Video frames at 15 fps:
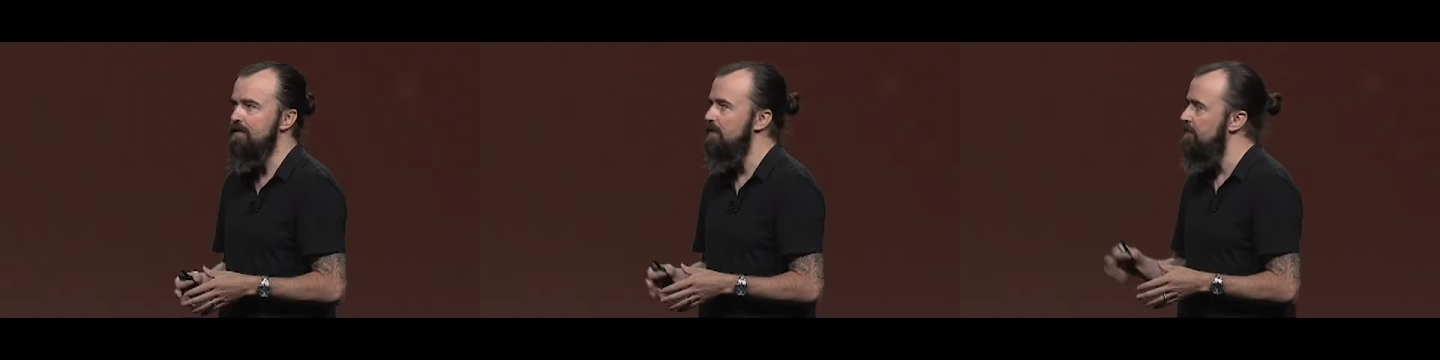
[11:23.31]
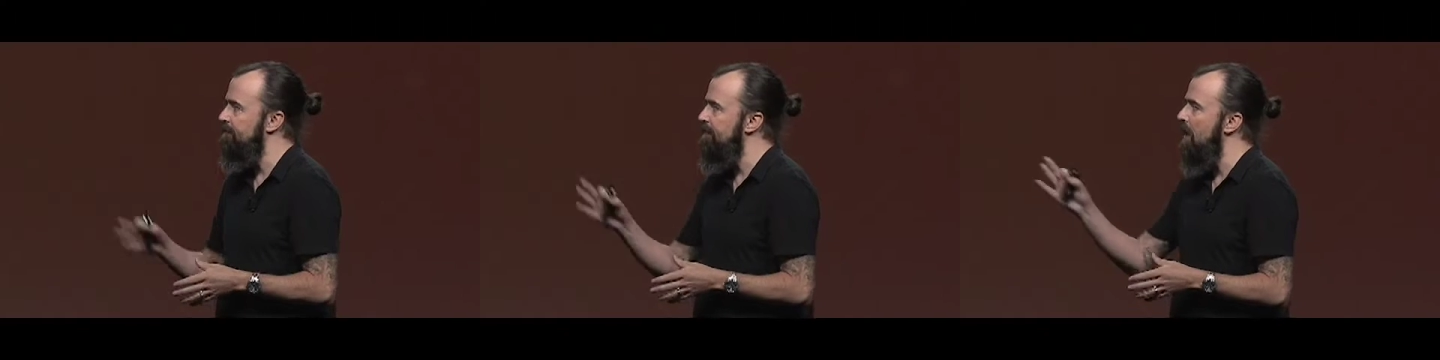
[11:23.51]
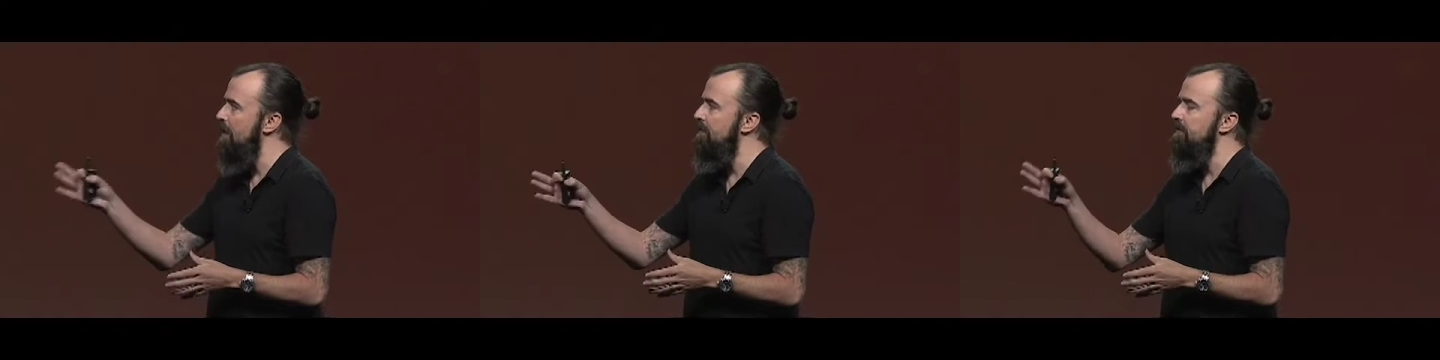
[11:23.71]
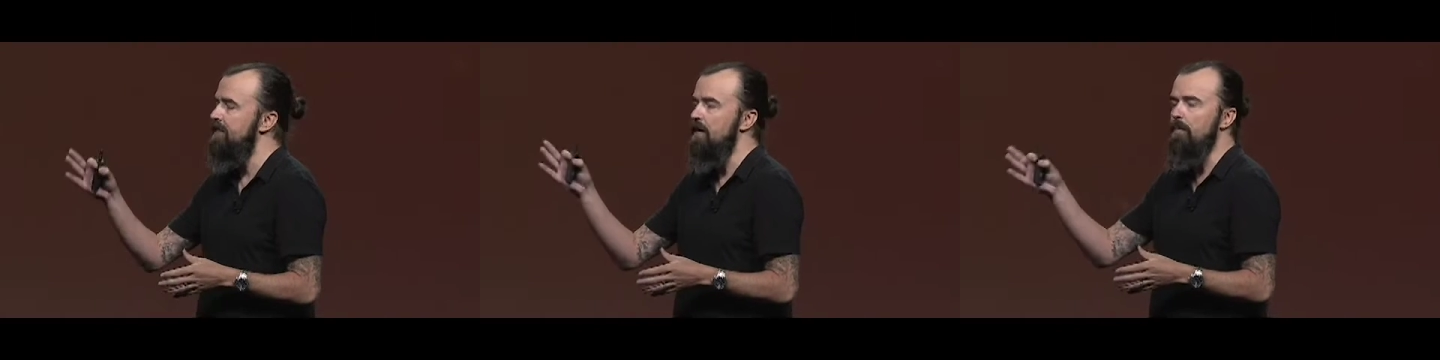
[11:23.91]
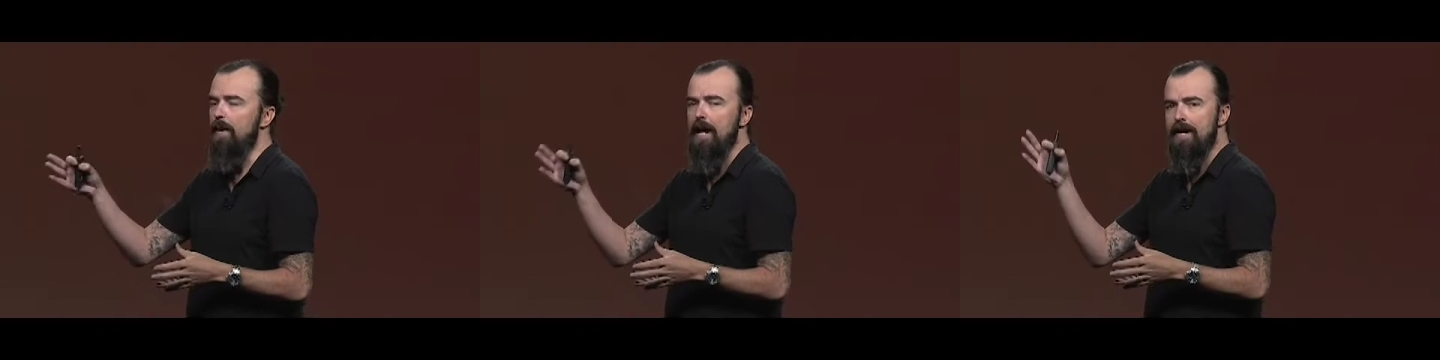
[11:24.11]
So the father
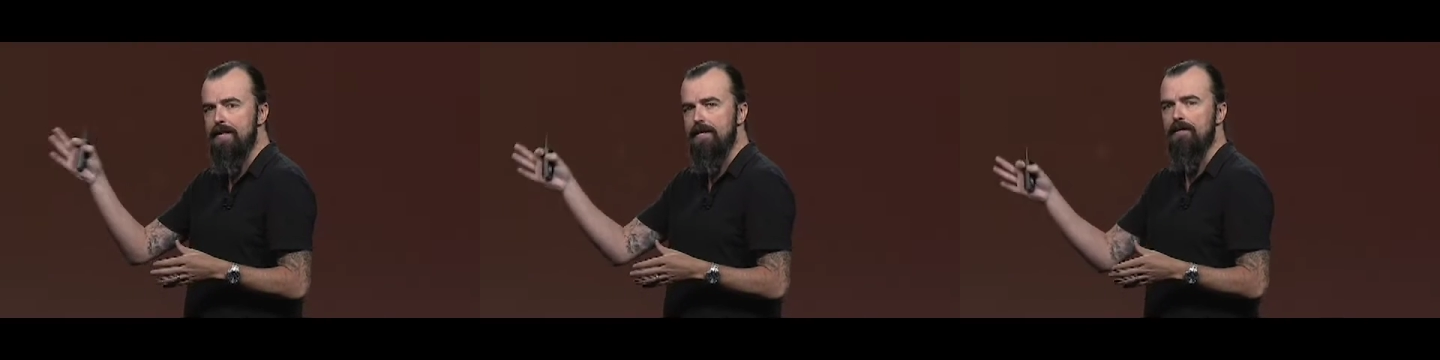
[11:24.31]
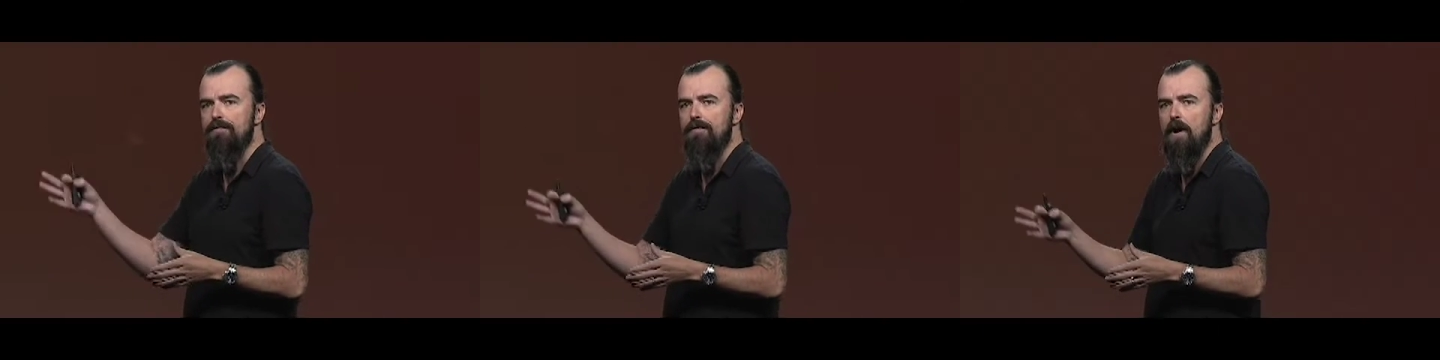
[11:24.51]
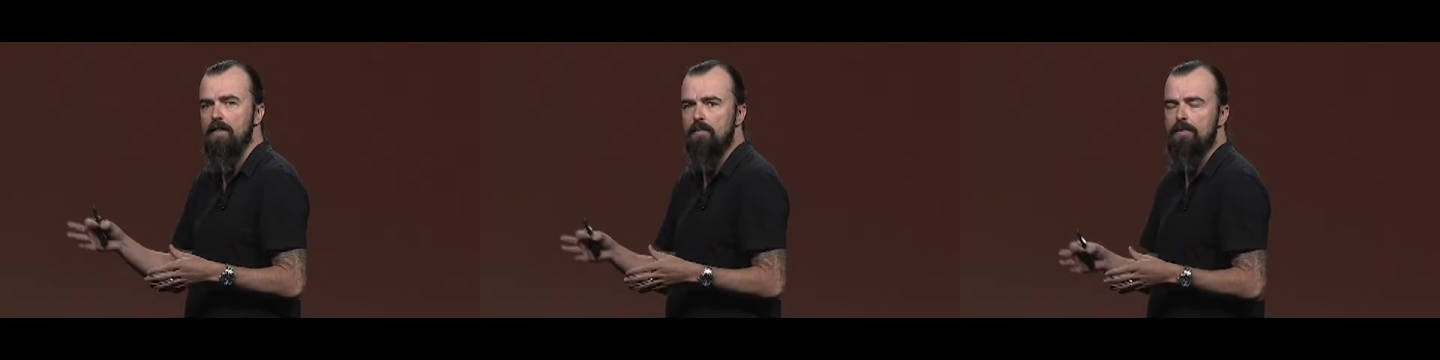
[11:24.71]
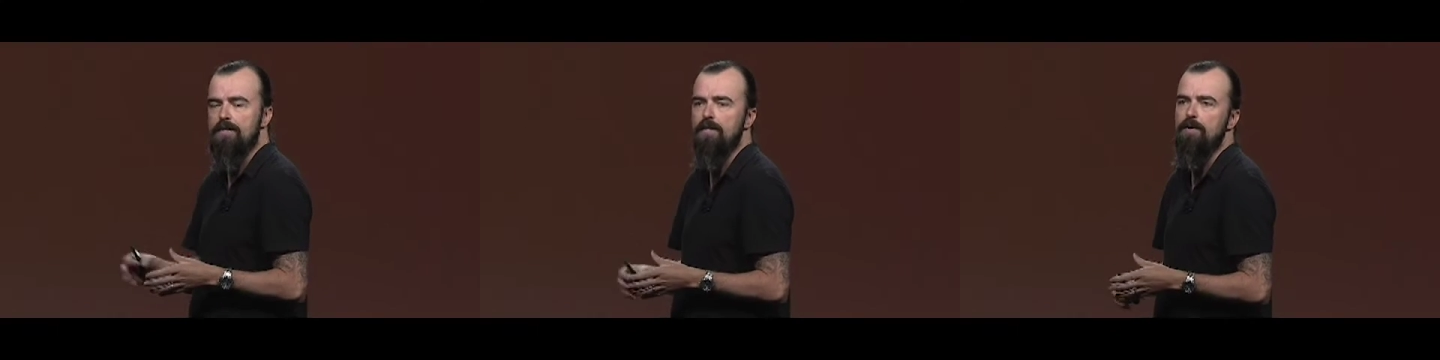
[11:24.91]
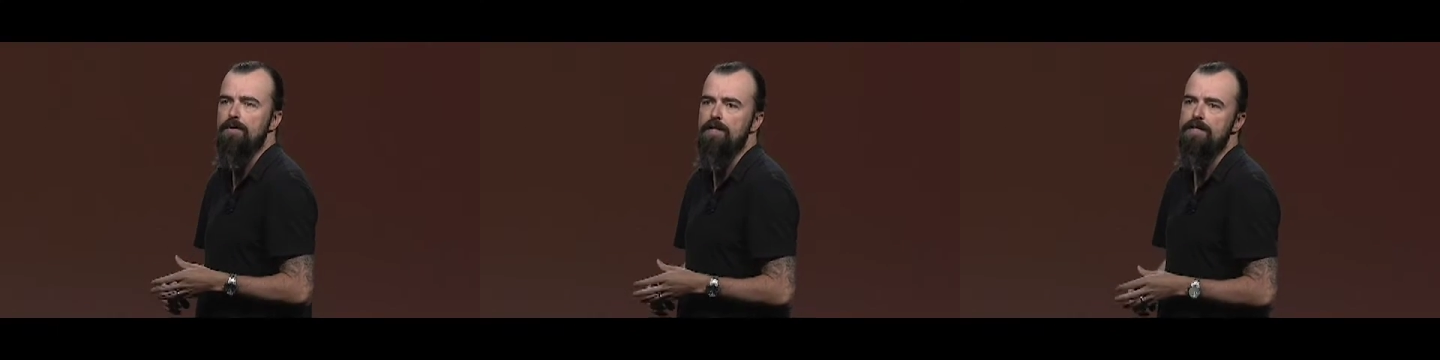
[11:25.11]
did what any good father would
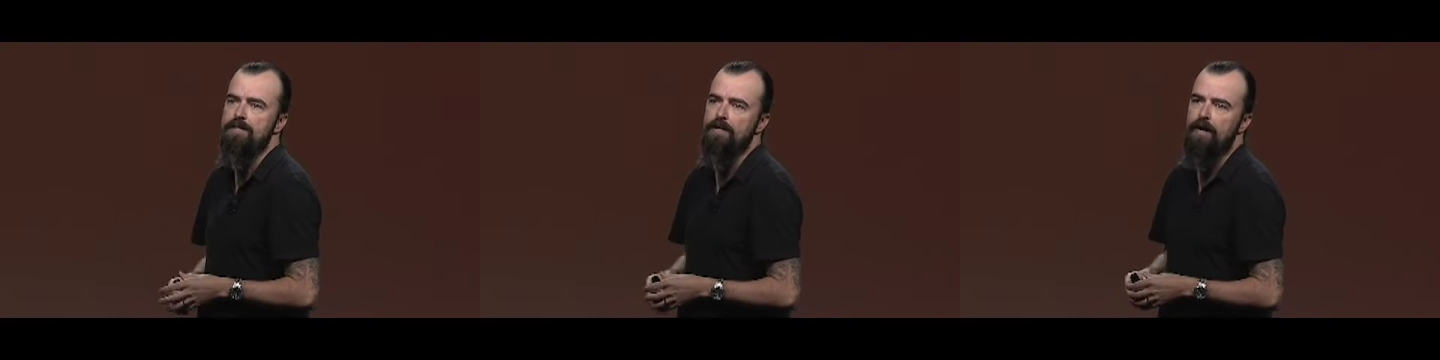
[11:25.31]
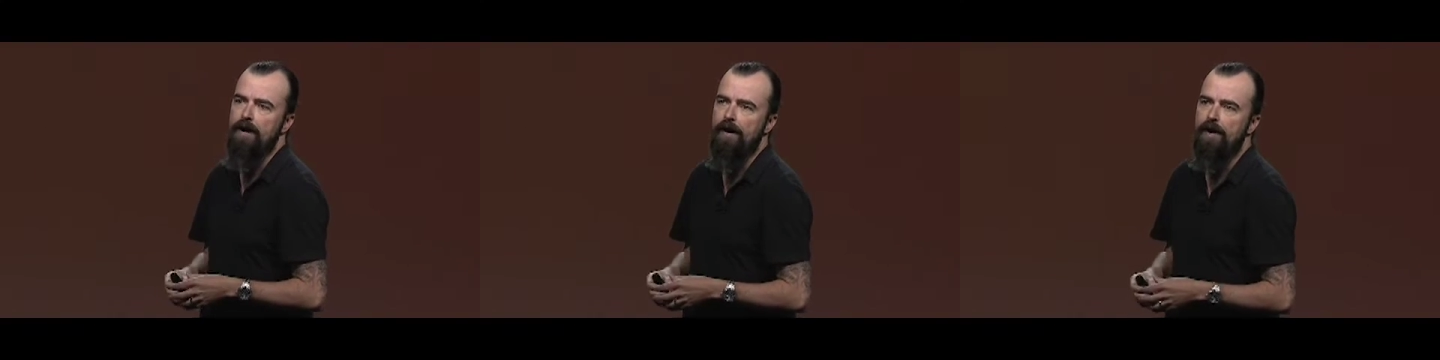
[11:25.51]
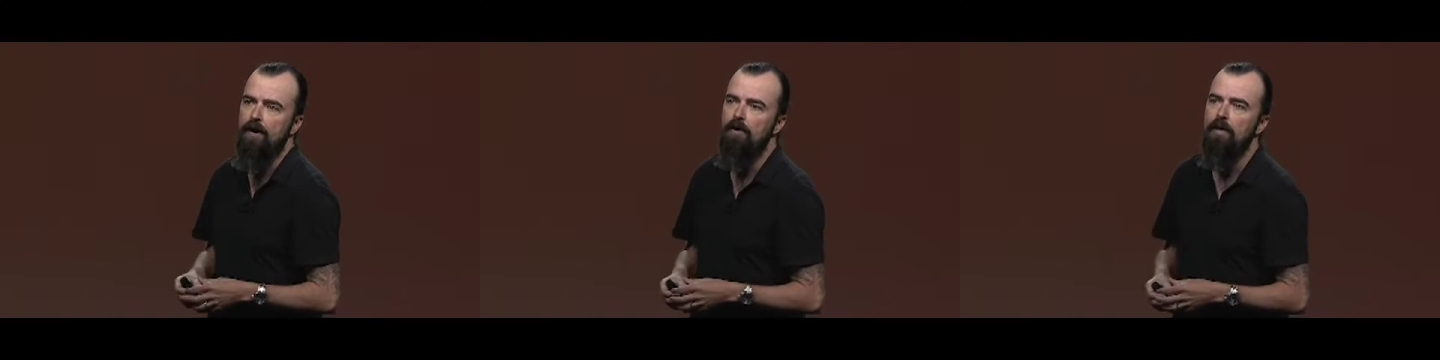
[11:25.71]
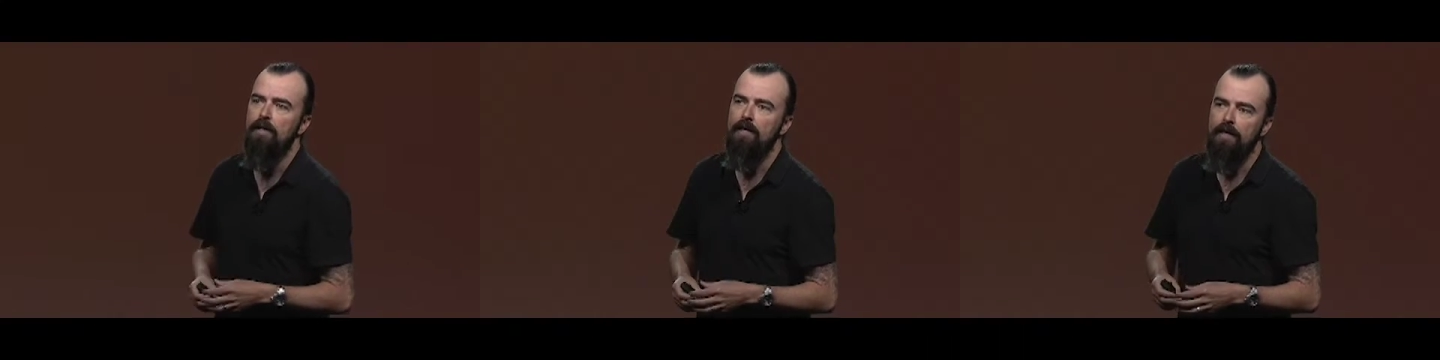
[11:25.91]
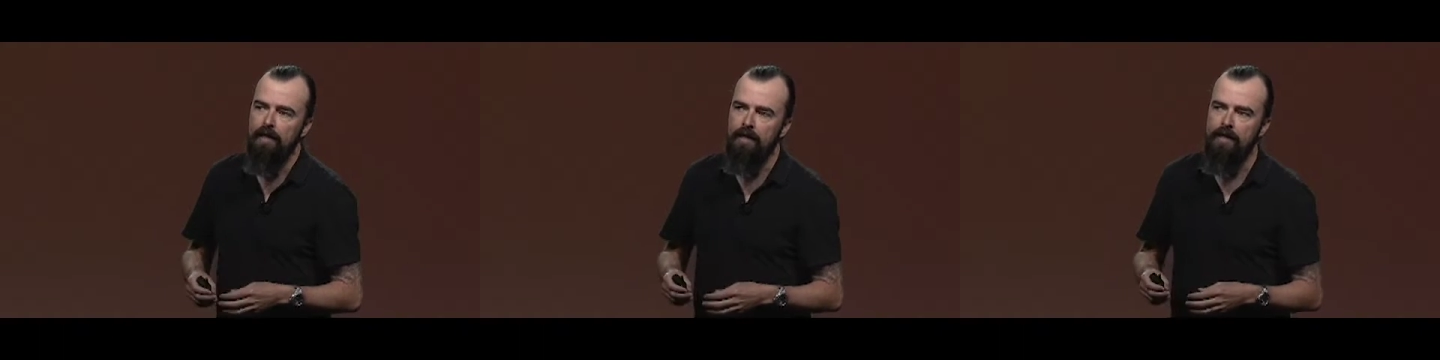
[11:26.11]
do in this scenario,
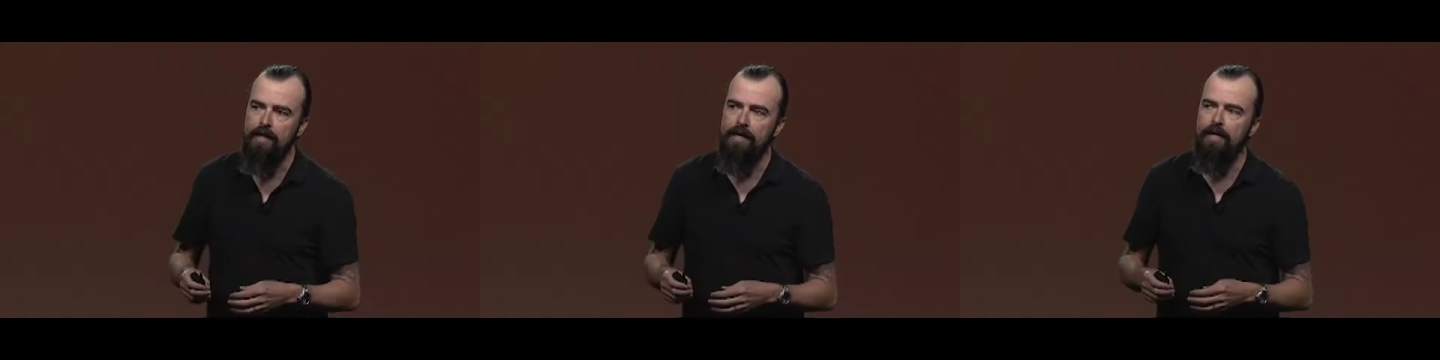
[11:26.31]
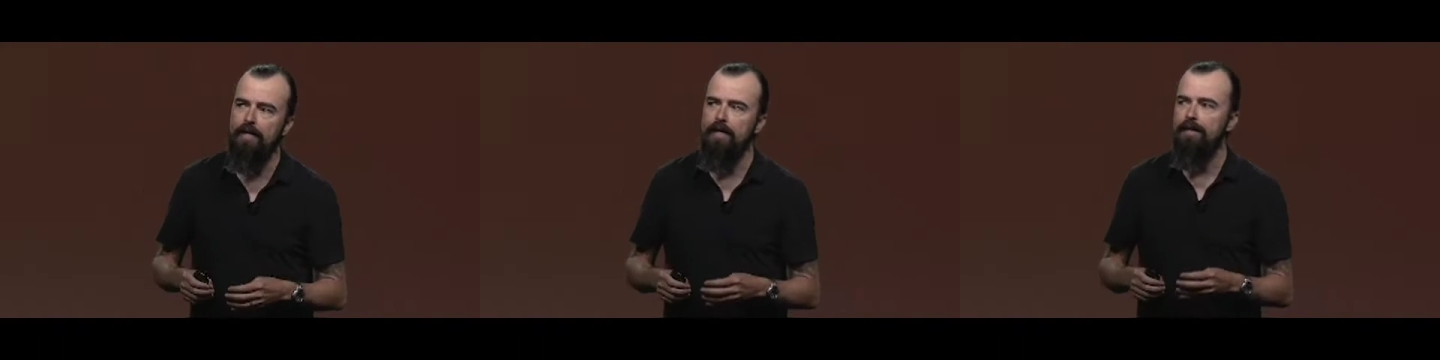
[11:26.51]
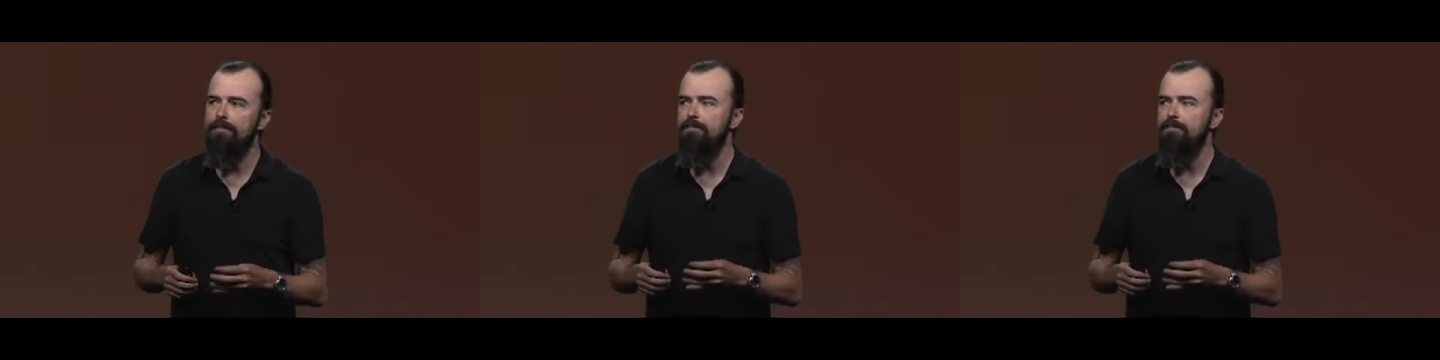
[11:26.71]
and he